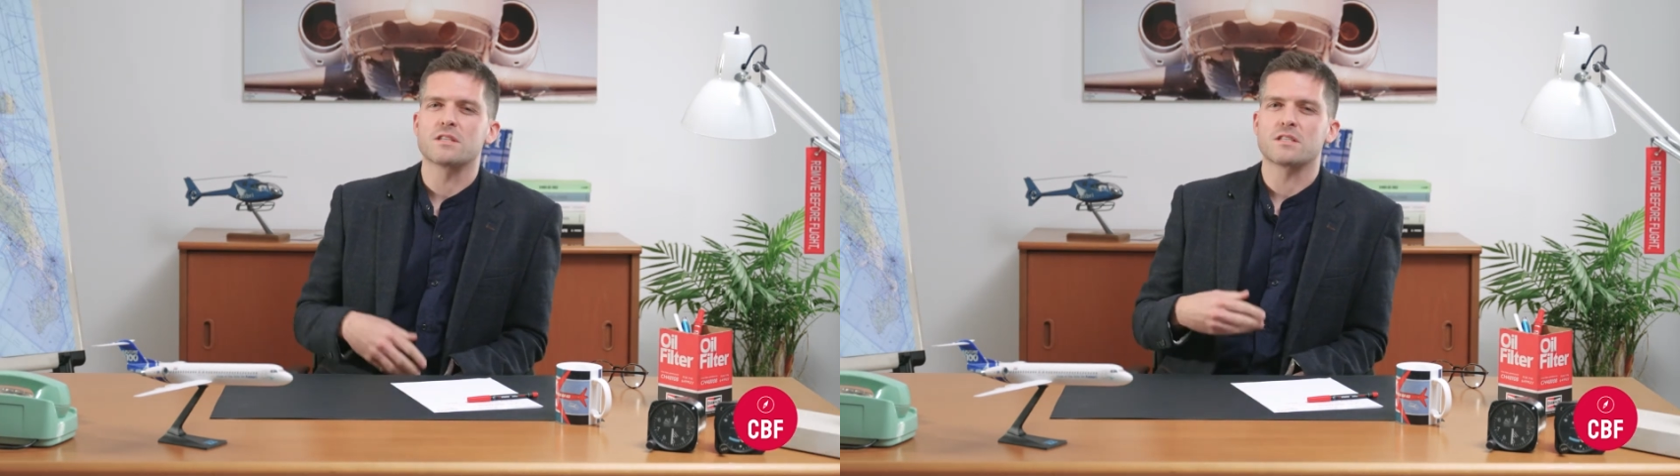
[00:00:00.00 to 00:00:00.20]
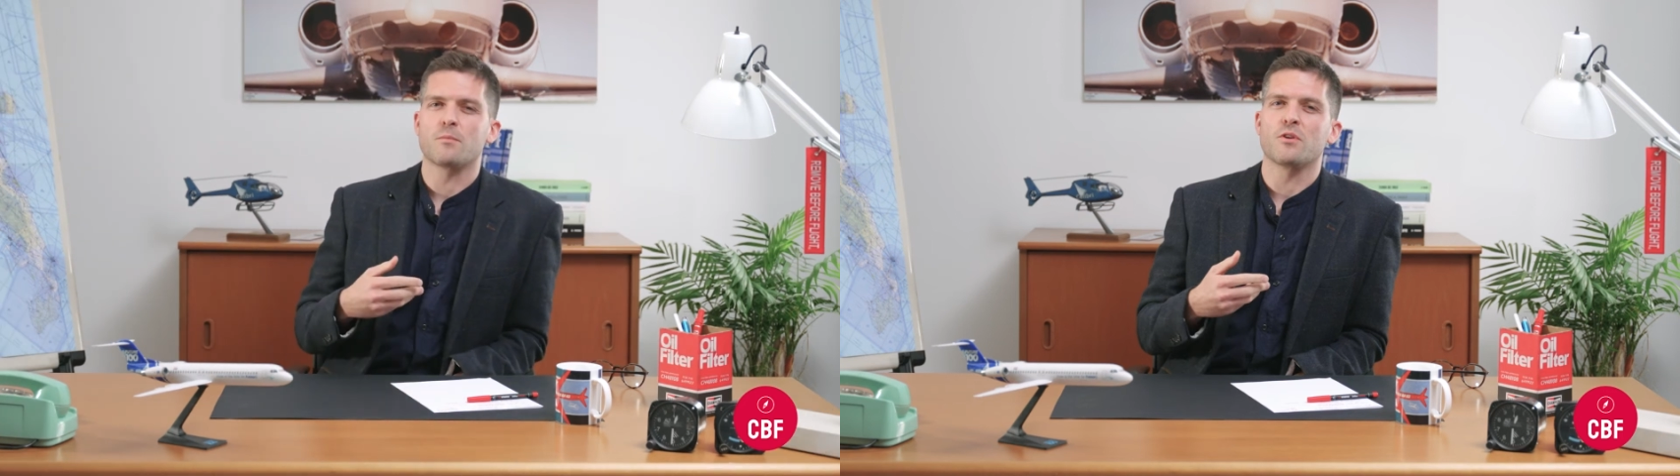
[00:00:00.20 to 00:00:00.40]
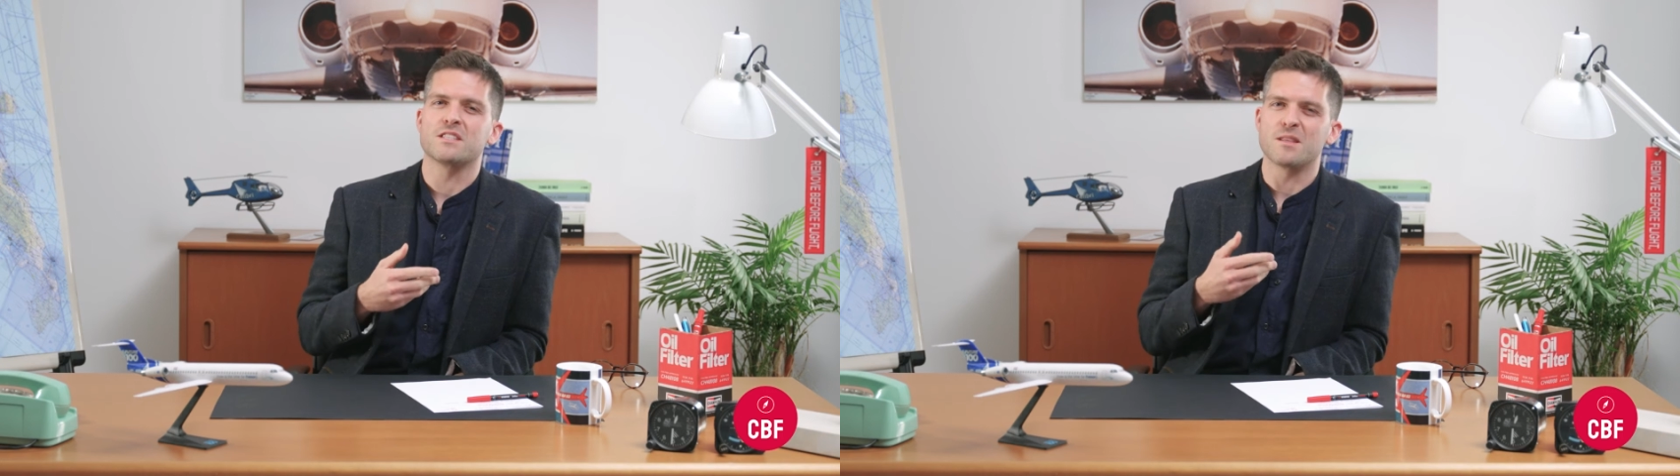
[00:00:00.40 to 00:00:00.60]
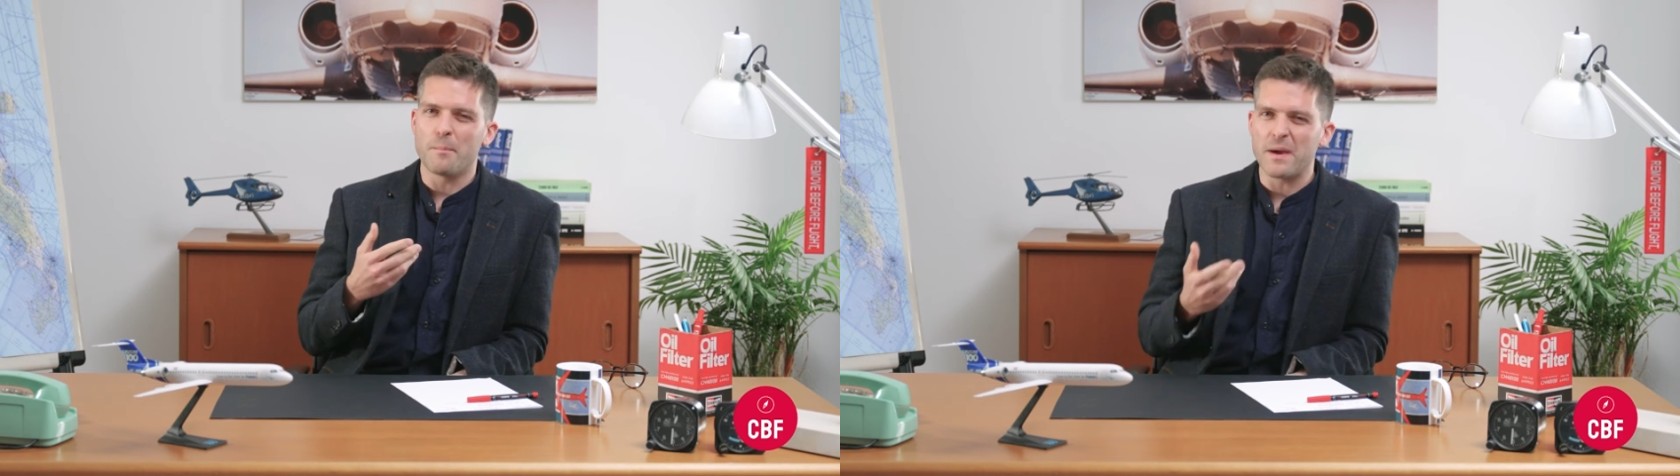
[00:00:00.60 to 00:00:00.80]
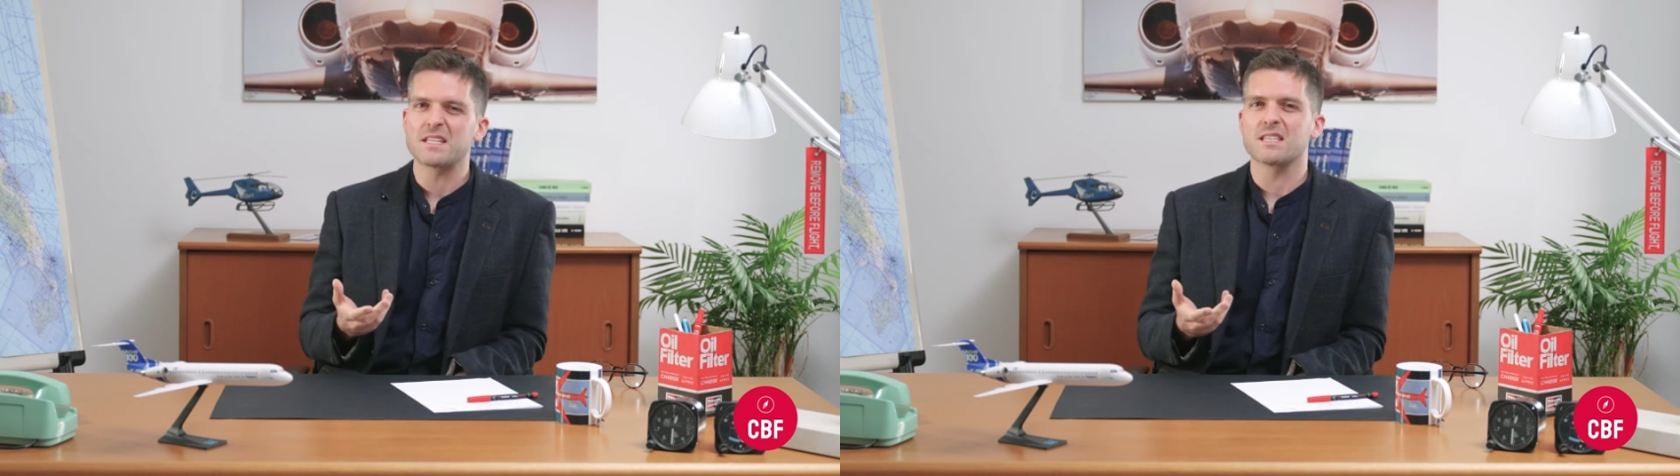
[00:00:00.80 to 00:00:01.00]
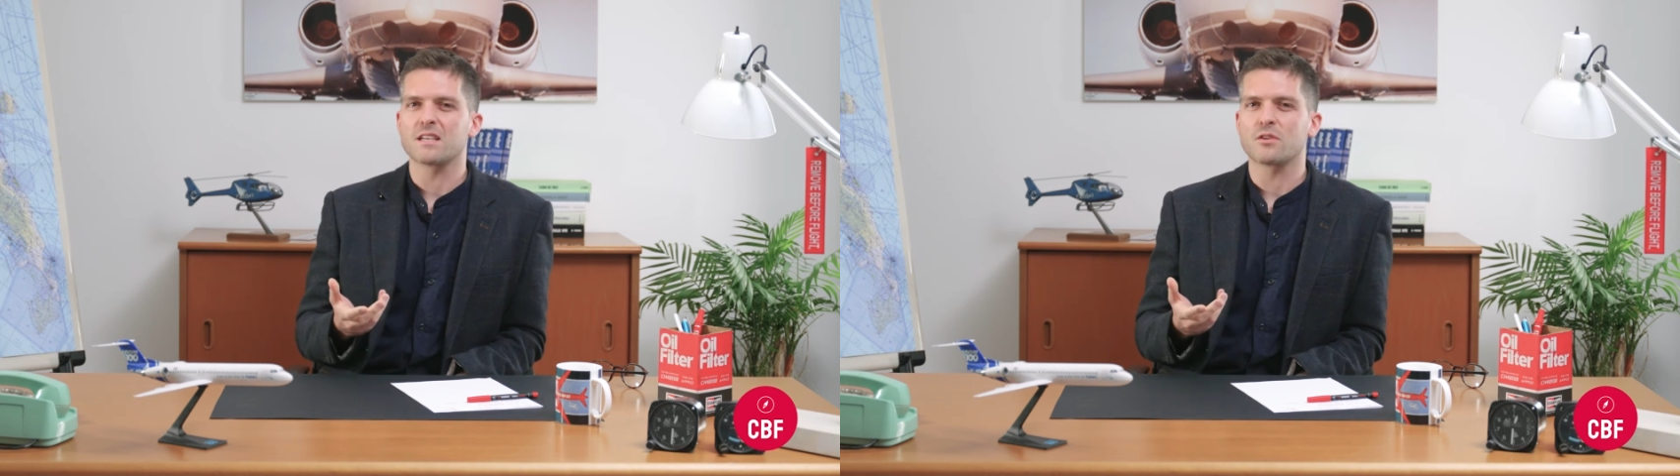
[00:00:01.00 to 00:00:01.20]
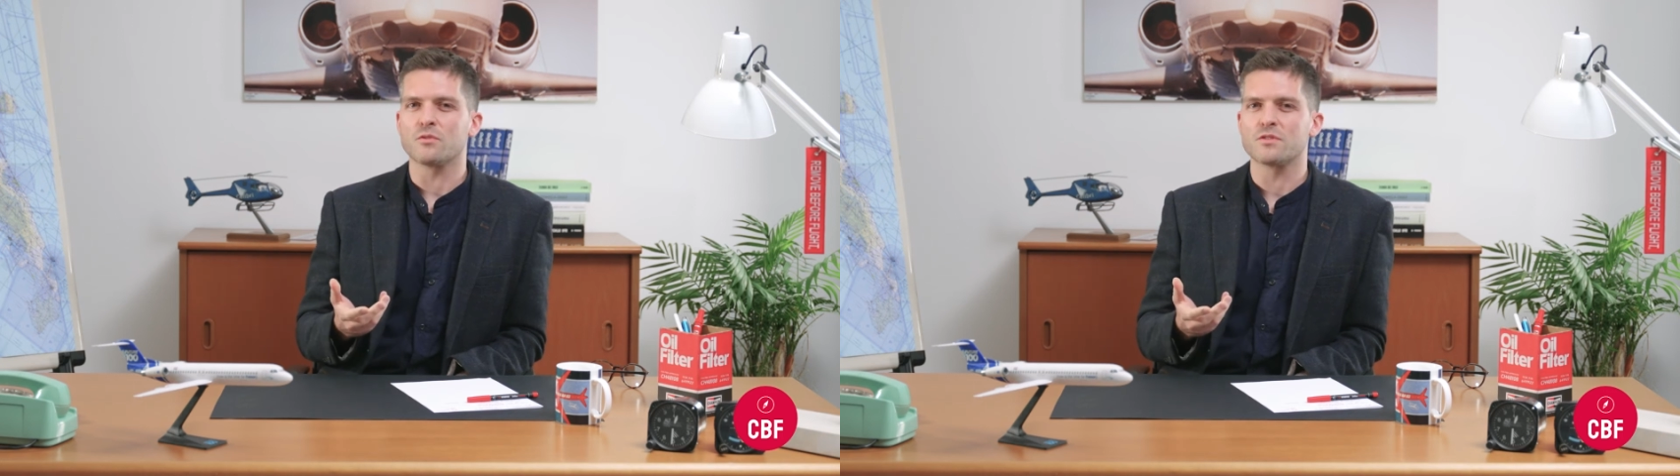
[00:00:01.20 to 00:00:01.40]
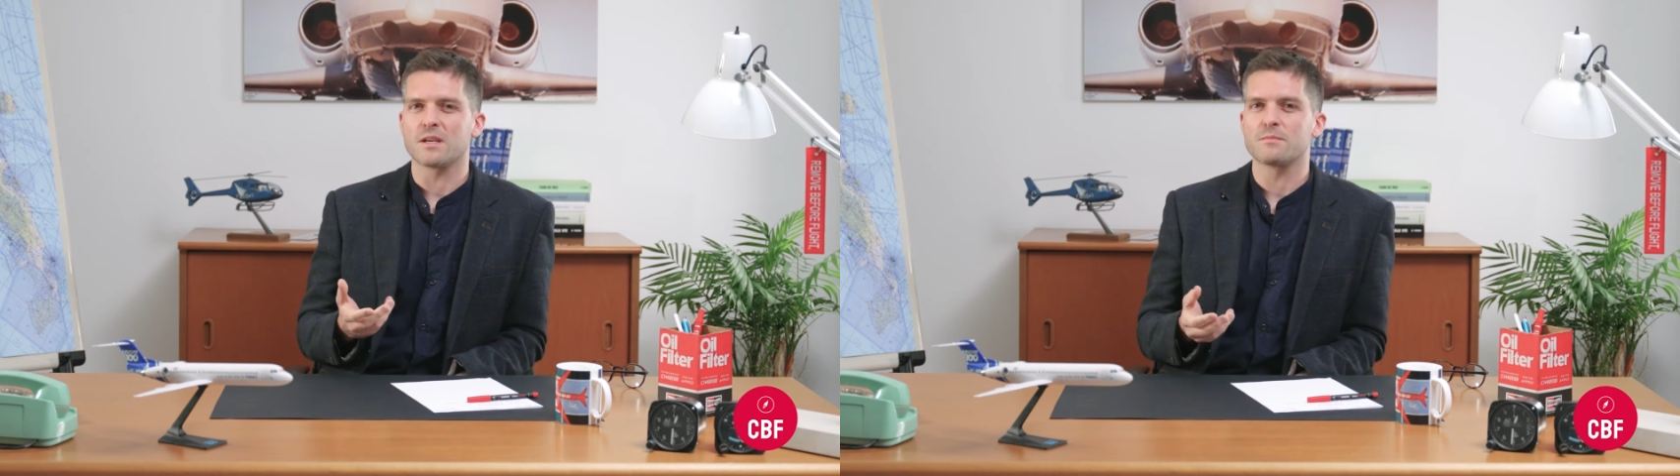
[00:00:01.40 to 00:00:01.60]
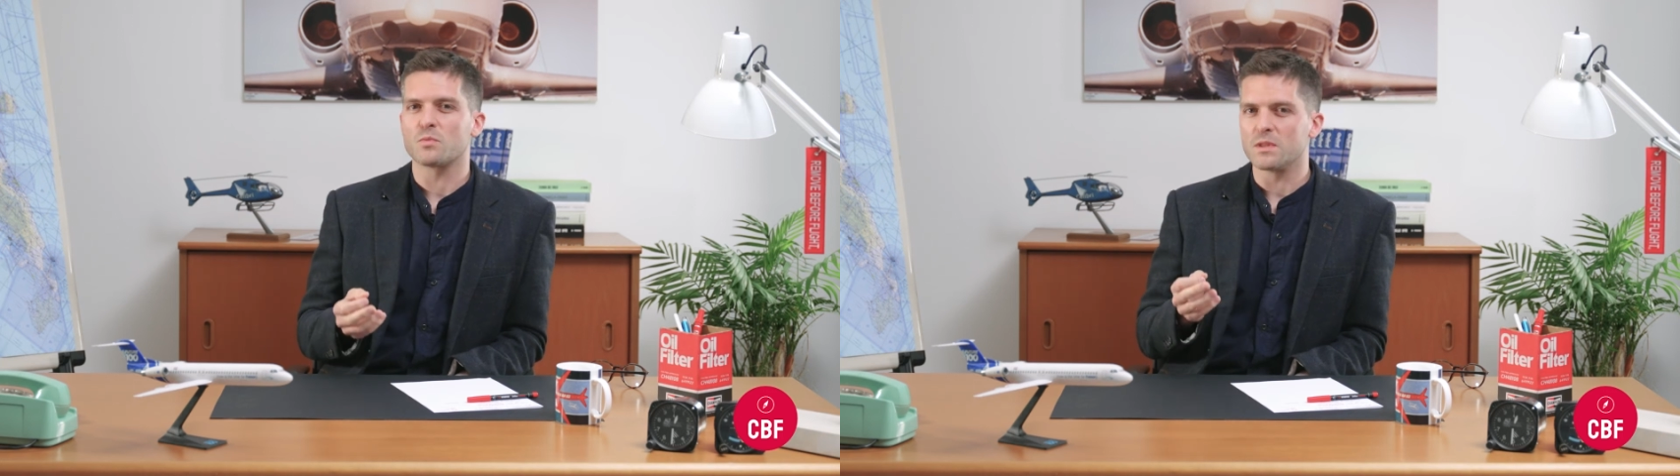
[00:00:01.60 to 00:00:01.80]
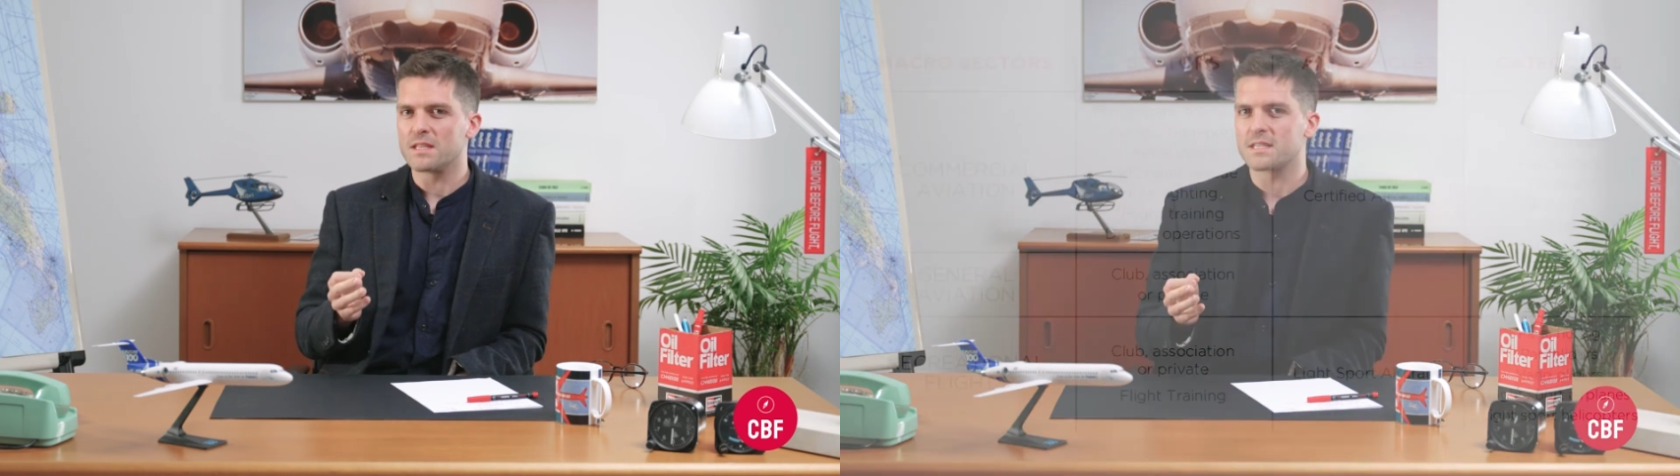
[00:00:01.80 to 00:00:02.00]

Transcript: summarize the basic concepts with this